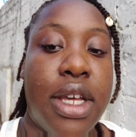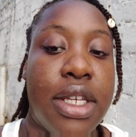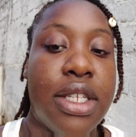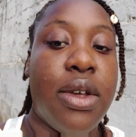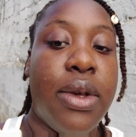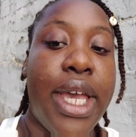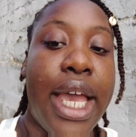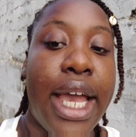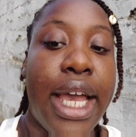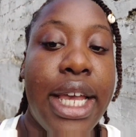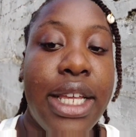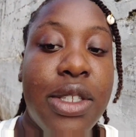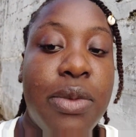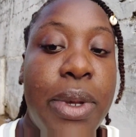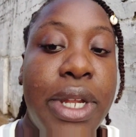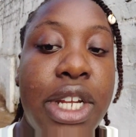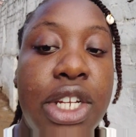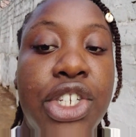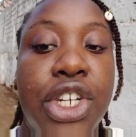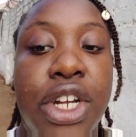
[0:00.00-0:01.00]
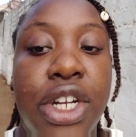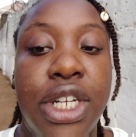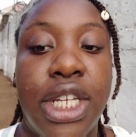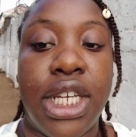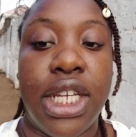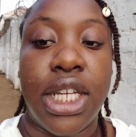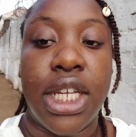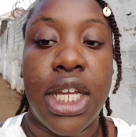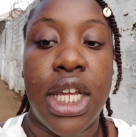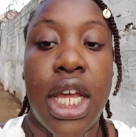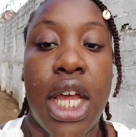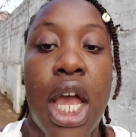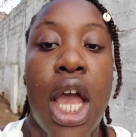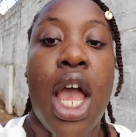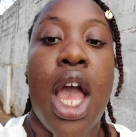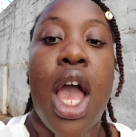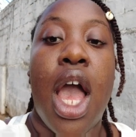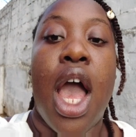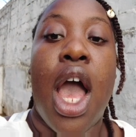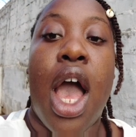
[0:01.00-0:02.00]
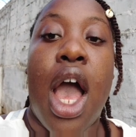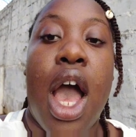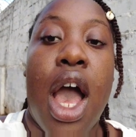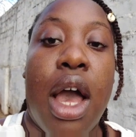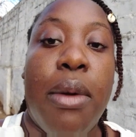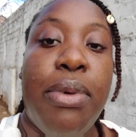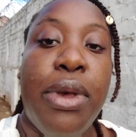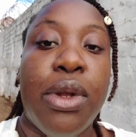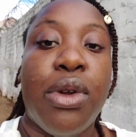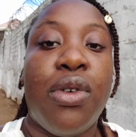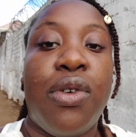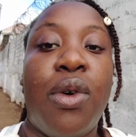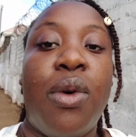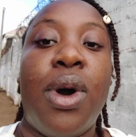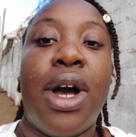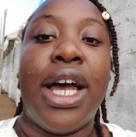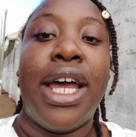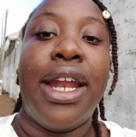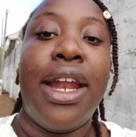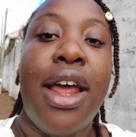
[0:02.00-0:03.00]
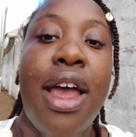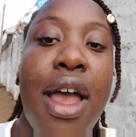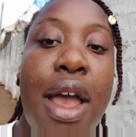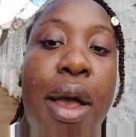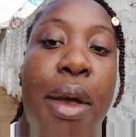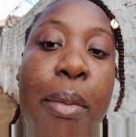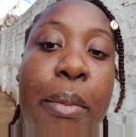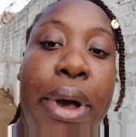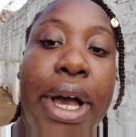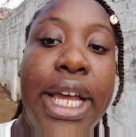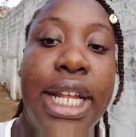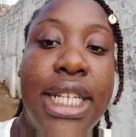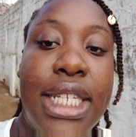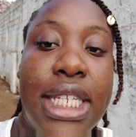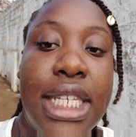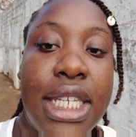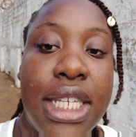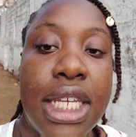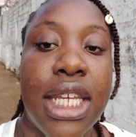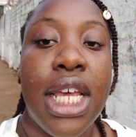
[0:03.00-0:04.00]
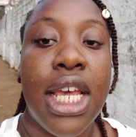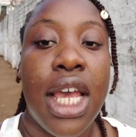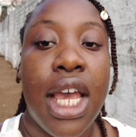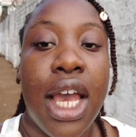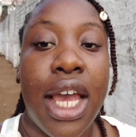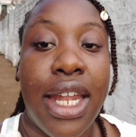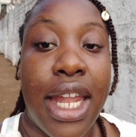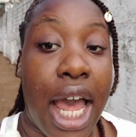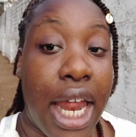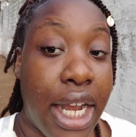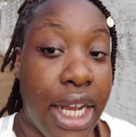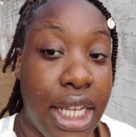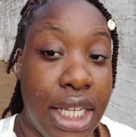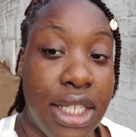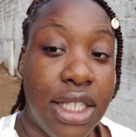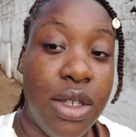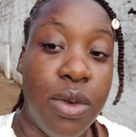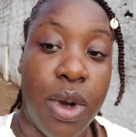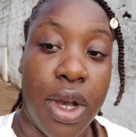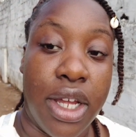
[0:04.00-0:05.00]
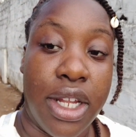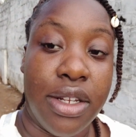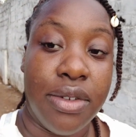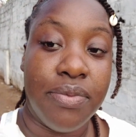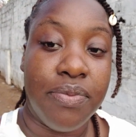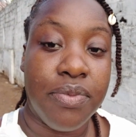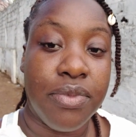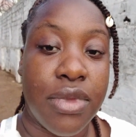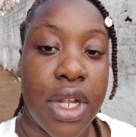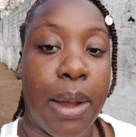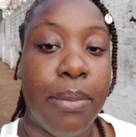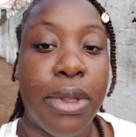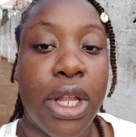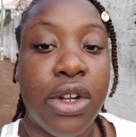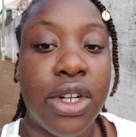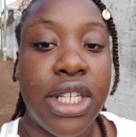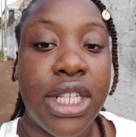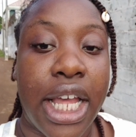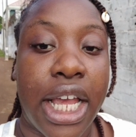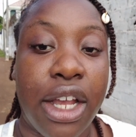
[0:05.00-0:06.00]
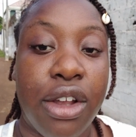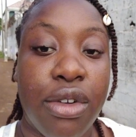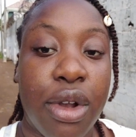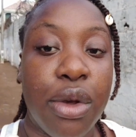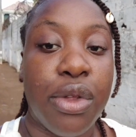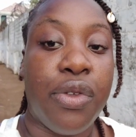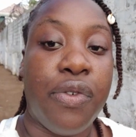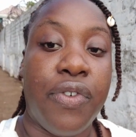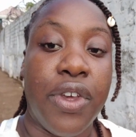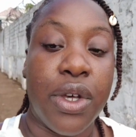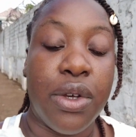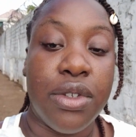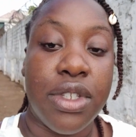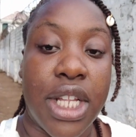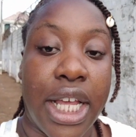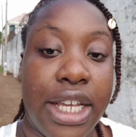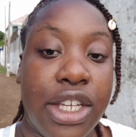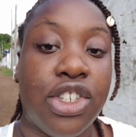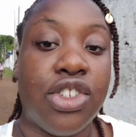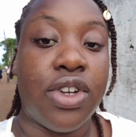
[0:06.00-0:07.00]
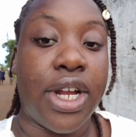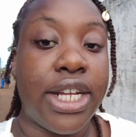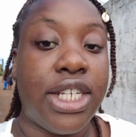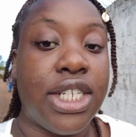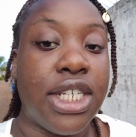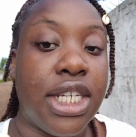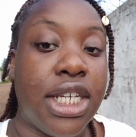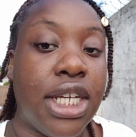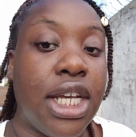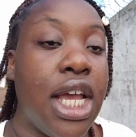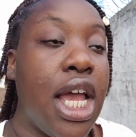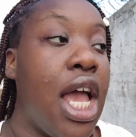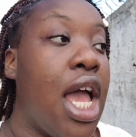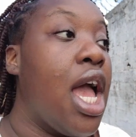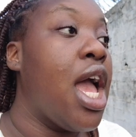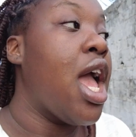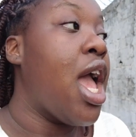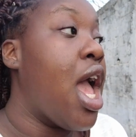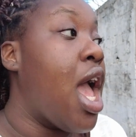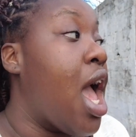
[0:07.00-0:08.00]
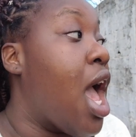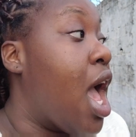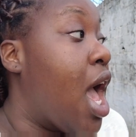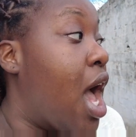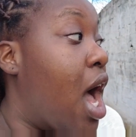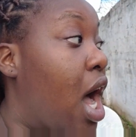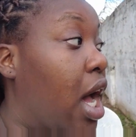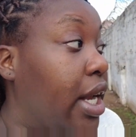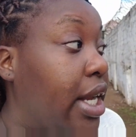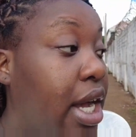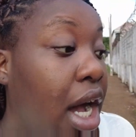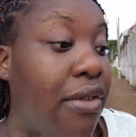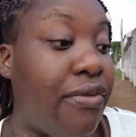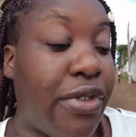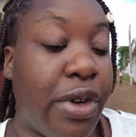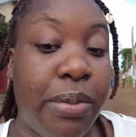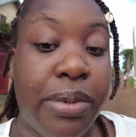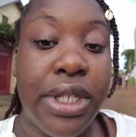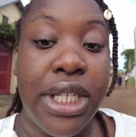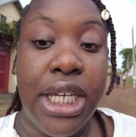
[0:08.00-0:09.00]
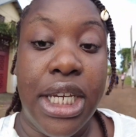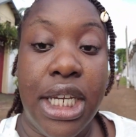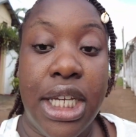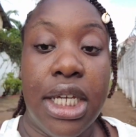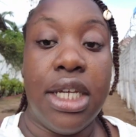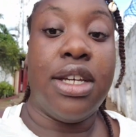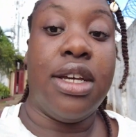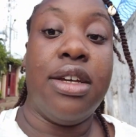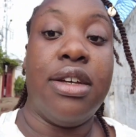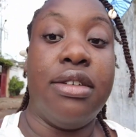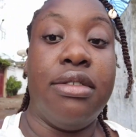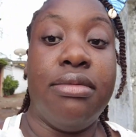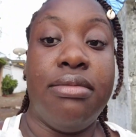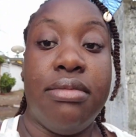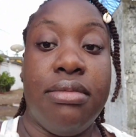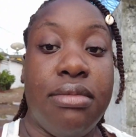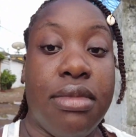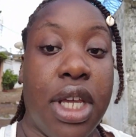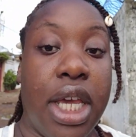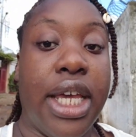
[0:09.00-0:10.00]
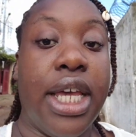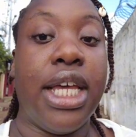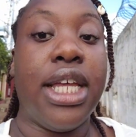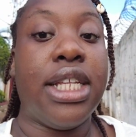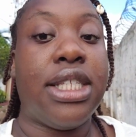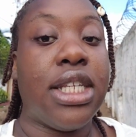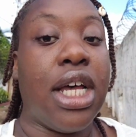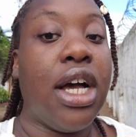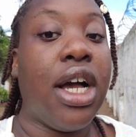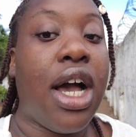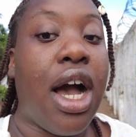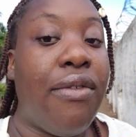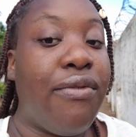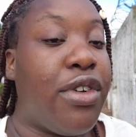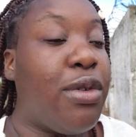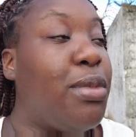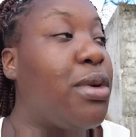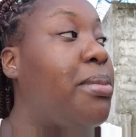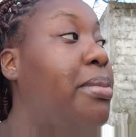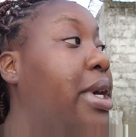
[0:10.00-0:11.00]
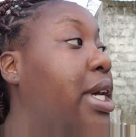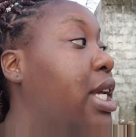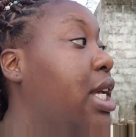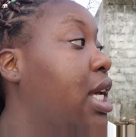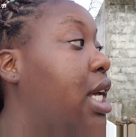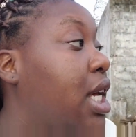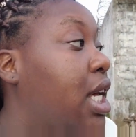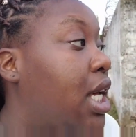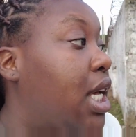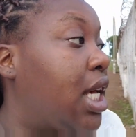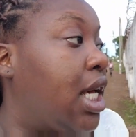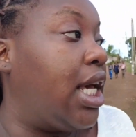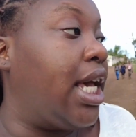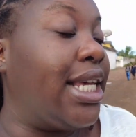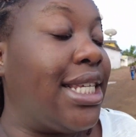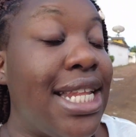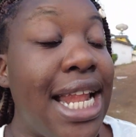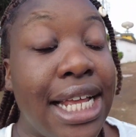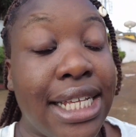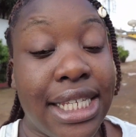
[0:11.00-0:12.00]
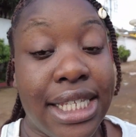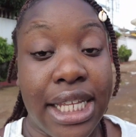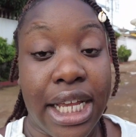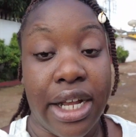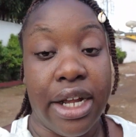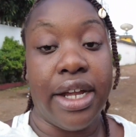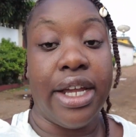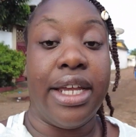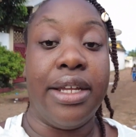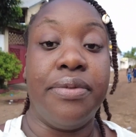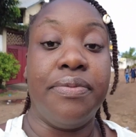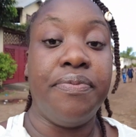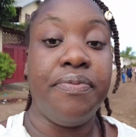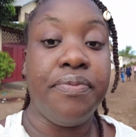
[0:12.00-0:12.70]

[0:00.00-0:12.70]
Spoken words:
So yeah, it's been a journey, a beautiful one, but not an easy one. I'm learning that growth feels like stretching uncomfortably. It's uncomfortable, but it's necessary.